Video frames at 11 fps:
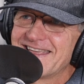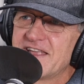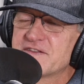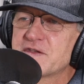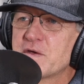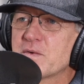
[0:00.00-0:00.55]

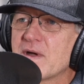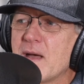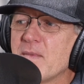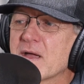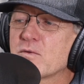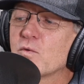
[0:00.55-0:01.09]
And so I'm
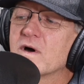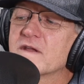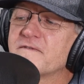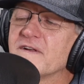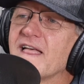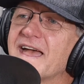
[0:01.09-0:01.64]
like, well, what
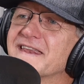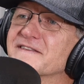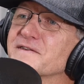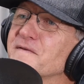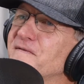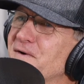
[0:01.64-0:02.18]
if Elena's
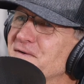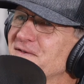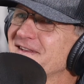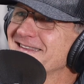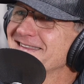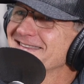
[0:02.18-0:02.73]
on
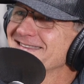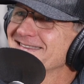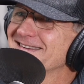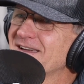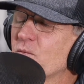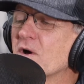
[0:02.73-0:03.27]
varsity?
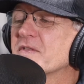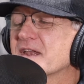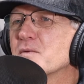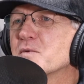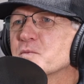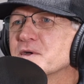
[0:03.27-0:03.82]
Well, then
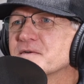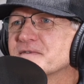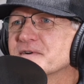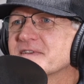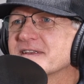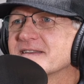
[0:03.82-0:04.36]
I want to be on
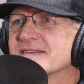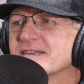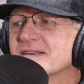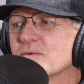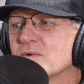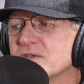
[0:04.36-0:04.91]
varsity.
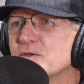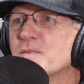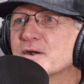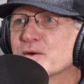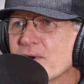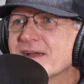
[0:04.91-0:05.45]
Well, you
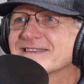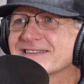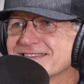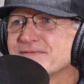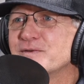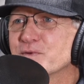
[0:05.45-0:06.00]
better
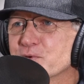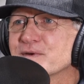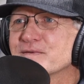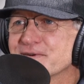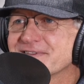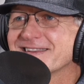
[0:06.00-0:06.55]
practice if you want to be on
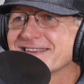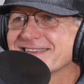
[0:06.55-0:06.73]
varsity.